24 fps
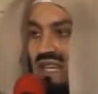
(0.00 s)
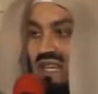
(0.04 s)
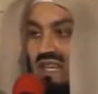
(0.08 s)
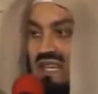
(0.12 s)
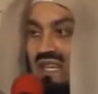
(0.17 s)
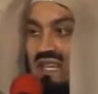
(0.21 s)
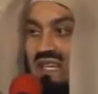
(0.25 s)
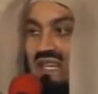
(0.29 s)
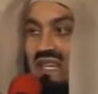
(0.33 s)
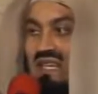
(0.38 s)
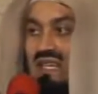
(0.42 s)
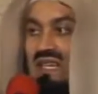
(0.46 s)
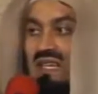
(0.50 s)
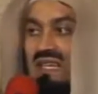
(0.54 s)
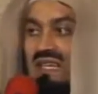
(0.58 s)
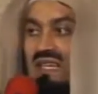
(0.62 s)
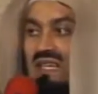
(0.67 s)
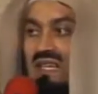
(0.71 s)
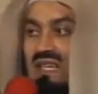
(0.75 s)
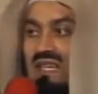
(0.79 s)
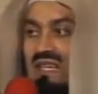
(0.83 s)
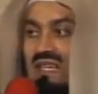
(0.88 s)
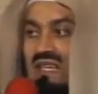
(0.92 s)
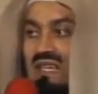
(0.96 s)
that
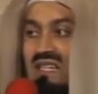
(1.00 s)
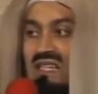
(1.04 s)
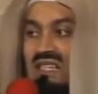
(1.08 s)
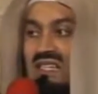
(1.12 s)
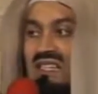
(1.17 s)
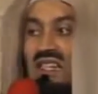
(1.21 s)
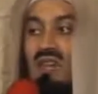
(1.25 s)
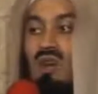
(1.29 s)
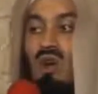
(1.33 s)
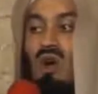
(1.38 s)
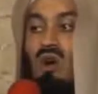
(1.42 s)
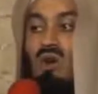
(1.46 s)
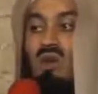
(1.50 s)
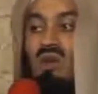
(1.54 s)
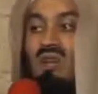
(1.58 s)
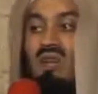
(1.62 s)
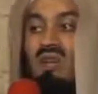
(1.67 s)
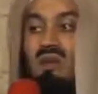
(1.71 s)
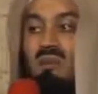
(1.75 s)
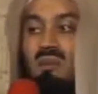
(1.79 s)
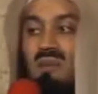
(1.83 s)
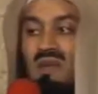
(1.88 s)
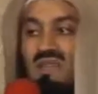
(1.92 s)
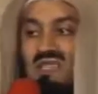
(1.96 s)
he is the
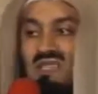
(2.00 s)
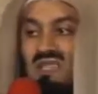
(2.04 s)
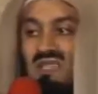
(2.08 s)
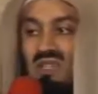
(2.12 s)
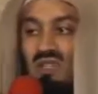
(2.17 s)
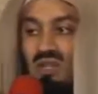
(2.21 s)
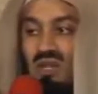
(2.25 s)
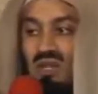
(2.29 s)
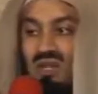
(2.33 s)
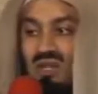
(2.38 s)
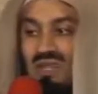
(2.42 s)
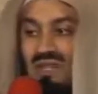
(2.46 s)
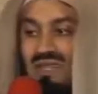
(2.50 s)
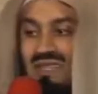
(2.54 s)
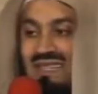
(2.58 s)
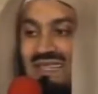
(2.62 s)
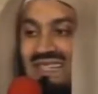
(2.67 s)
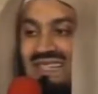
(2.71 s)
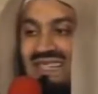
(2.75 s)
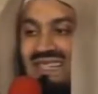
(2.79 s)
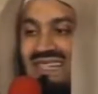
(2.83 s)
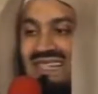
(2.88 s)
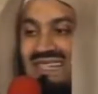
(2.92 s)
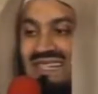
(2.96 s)
only messenger
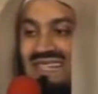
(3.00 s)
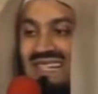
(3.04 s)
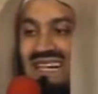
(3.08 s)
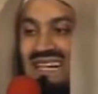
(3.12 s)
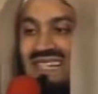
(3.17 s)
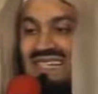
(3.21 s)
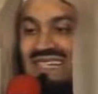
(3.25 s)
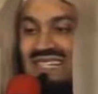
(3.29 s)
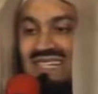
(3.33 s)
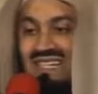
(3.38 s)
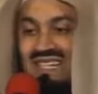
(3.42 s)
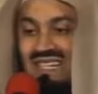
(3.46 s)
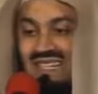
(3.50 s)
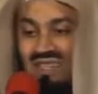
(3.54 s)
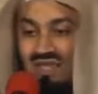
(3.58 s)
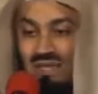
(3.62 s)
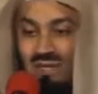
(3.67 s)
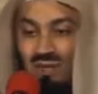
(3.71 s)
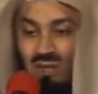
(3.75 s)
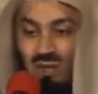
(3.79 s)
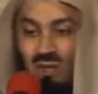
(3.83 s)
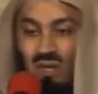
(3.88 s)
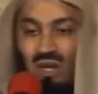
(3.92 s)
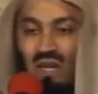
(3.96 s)
discussed in
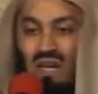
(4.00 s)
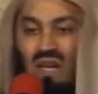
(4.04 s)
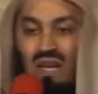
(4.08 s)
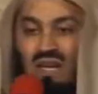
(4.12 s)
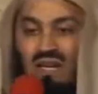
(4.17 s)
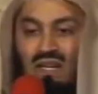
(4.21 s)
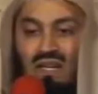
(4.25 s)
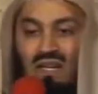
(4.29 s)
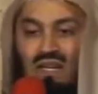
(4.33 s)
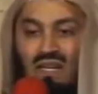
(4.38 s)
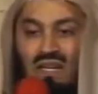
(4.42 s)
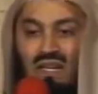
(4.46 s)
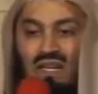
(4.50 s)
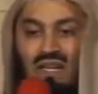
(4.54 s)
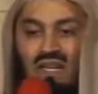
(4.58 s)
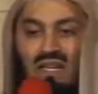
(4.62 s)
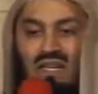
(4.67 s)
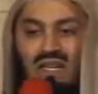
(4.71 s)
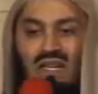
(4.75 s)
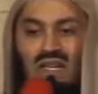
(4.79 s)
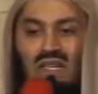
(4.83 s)
the Quran